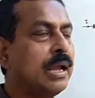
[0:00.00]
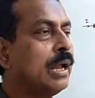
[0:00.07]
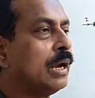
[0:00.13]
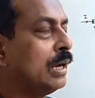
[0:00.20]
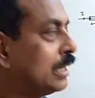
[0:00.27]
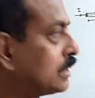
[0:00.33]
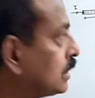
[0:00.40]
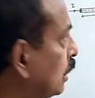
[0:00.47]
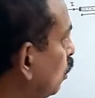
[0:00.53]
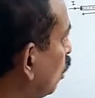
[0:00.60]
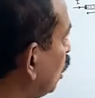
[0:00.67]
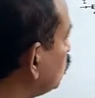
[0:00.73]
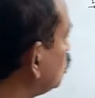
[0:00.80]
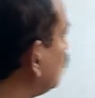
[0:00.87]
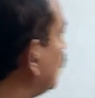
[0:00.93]
Let's
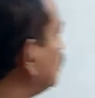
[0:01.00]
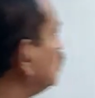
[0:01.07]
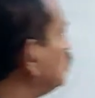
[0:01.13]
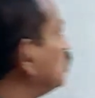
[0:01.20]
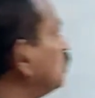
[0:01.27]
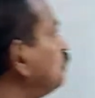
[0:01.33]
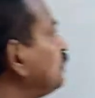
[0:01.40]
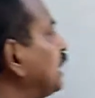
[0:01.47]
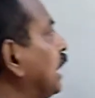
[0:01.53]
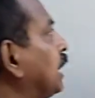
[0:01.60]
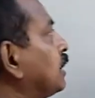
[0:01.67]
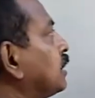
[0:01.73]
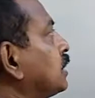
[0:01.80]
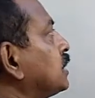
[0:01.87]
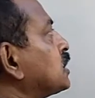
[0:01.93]
also assume
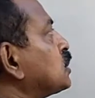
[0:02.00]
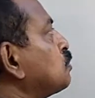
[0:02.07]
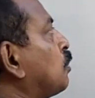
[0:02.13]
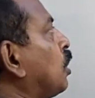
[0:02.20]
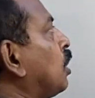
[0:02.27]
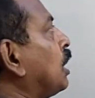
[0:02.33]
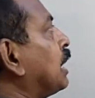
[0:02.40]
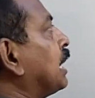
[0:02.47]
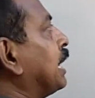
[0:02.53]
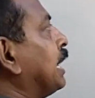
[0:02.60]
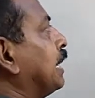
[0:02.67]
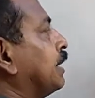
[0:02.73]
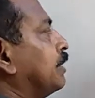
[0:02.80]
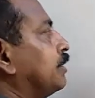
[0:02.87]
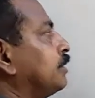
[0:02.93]
that small
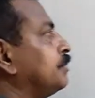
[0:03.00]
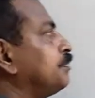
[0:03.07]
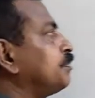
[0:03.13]
n